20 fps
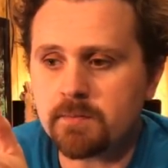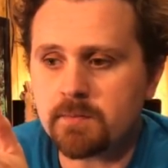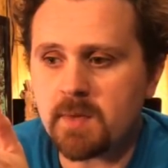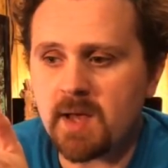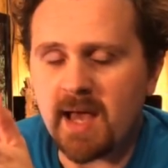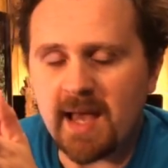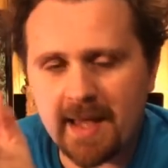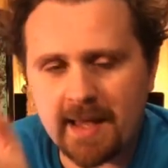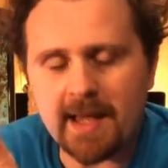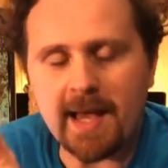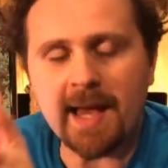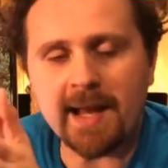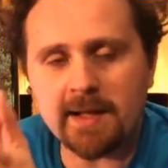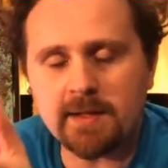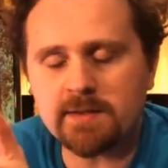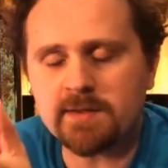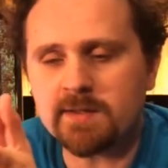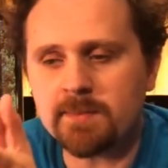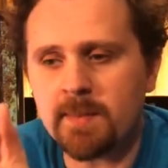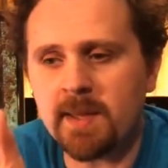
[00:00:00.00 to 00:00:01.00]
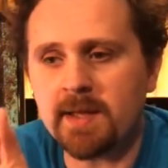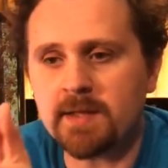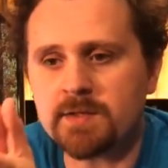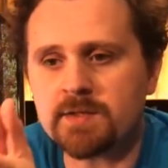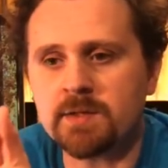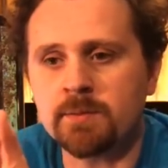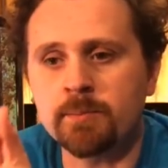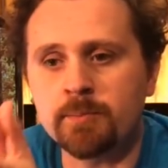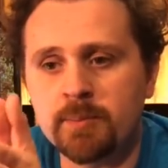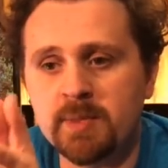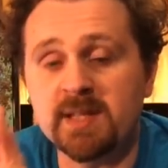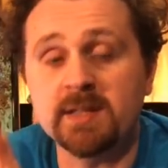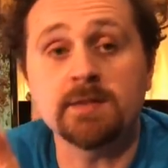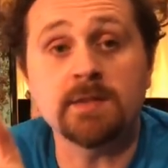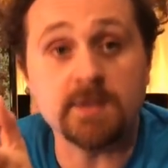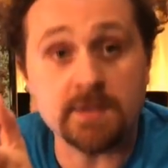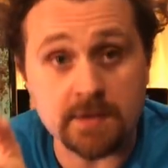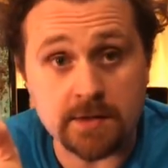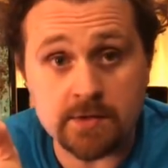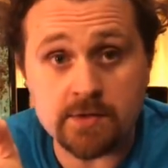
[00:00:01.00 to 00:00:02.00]
I had to make some big
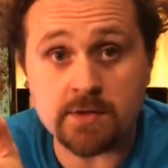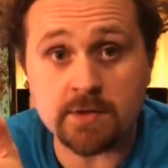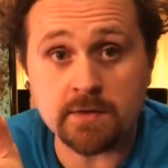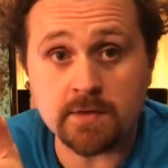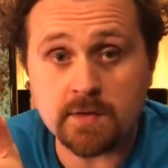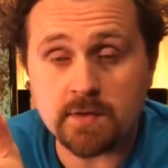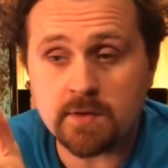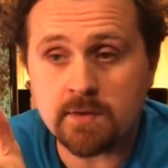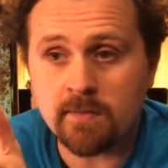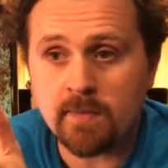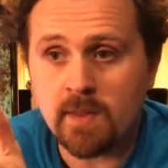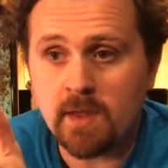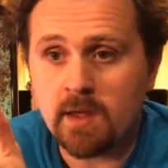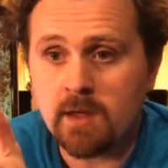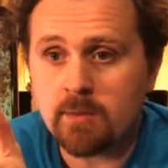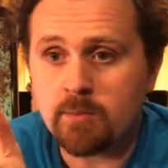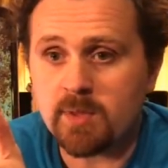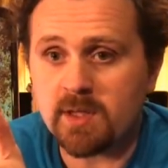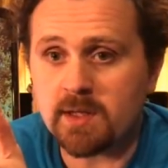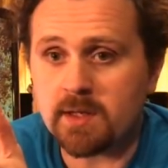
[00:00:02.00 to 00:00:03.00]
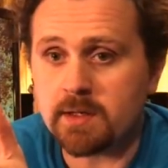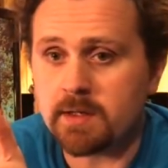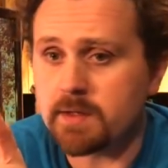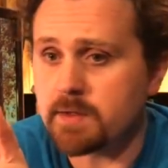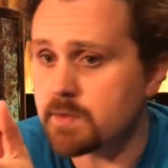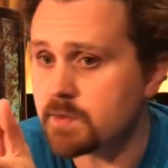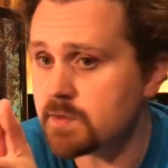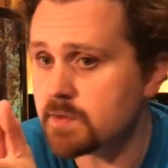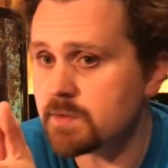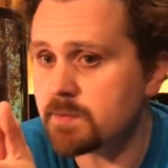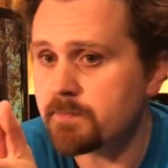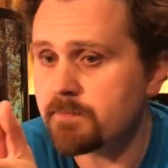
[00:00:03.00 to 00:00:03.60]
decisions because